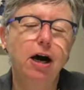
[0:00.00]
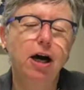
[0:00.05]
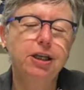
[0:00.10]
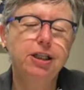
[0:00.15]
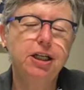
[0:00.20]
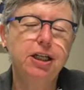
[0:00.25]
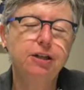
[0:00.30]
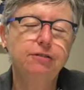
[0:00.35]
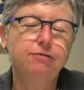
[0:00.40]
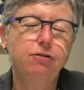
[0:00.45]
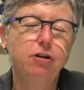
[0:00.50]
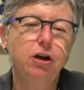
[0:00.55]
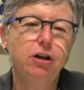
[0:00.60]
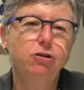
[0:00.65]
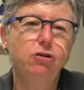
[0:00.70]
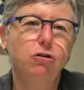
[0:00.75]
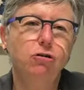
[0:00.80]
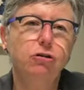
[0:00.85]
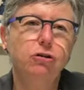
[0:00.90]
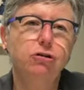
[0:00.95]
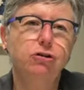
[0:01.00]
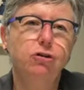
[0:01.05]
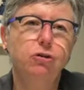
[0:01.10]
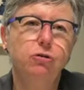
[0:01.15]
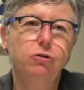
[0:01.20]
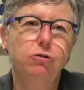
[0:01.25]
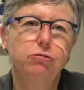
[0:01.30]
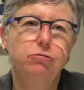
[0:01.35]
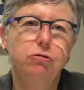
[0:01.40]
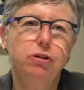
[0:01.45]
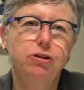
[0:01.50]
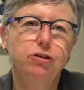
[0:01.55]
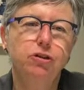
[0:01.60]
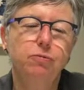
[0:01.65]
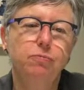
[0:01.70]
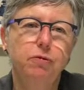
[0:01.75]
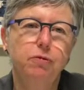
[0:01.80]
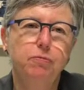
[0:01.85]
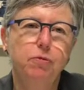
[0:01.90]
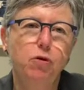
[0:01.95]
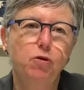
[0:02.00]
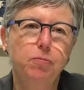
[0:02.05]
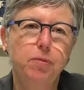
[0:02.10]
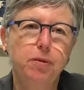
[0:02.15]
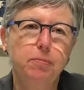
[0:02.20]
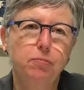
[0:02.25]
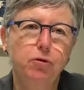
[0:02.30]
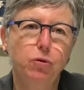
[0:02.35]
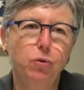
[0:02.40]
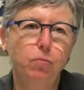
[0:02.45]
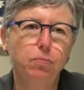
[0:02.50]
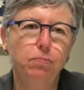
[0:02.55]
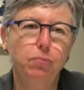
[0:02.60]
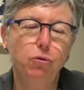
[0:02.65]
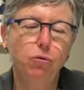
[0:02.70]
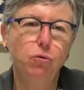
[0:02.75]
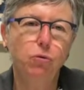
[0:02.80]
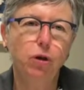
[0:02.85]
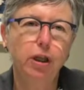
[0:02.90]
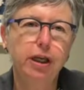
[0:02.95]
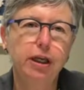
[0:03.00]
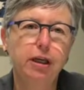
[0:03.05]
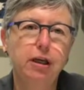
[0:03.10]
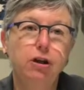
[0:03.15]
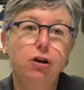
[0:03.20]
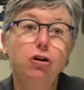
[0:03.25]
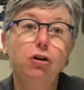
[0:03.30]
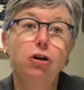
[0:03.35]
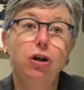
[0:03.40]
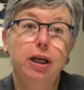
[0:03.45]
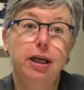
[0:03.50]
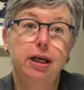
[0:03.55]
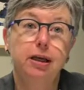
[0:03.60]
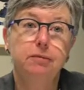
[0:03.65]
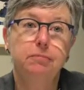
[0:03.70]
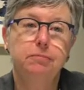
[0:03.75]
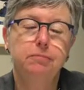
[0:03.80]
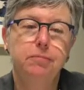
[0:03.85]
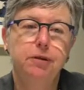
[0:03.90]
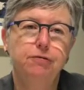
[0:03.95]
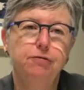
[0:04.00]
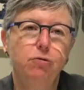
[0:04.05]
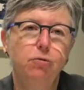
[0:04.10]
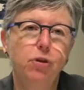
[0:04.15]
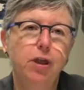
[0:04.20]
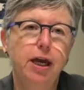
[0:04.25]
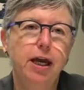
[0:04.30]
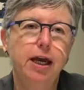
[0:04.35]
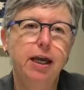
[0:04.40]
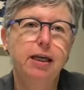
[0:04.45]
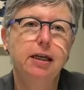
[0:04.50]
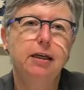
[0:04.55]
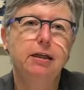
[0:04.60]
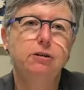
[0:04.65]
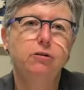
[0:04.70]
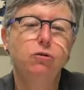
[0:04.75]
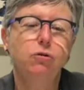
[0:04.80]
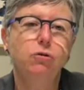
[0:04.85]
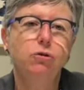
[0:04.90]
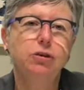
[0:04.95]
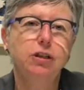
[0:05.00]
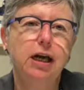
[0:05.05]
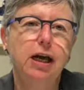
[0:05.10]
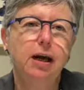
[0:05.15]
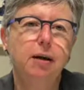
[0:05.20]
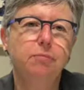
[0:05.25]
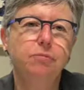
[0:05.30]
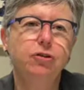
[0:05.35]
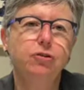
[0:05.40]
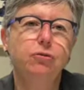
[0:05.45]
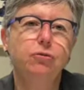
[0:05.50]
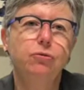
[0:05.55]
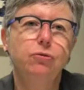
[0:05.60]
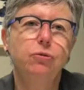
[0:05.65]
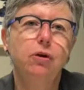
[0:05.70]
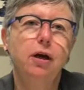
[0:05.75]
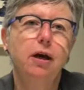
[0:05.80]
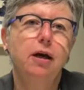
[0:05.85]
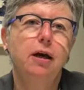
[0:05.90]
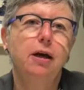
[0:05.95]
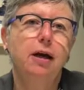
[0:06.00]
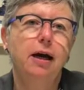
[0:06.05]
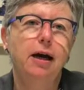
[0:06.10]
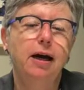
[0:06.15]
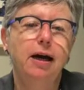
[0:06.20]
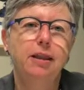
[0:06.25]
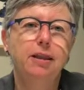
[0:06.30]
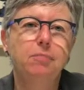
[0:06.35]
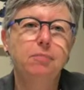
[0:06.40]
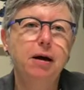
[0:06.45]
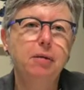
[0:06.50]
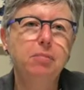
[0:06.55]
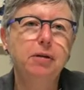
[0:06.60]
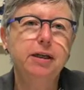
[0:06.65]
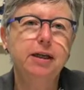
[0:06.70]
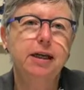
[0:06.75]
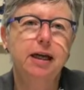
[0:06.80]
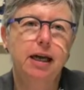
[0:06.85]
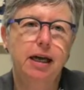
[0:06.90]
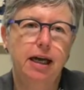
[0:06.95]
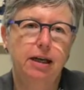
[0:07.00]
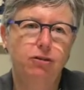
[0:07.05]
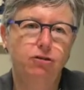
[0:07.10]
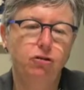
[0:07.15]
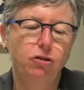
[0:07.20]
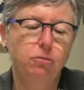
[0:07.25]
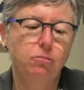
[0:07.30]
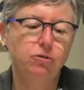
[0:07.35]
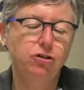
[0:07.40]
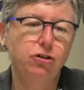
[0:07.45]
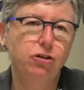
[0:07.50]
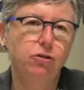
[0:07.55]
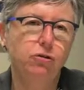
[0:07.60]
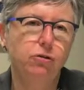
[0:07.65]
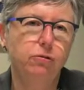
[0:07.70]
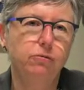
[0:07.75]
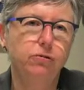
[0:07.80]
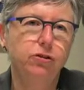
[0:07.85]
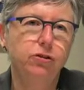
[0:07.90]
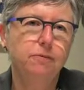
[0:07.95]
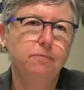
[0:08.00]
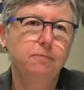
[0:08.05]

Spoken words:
identify doctors who are at risk of performing poorly earlier before they cause harm to the public and to themselves.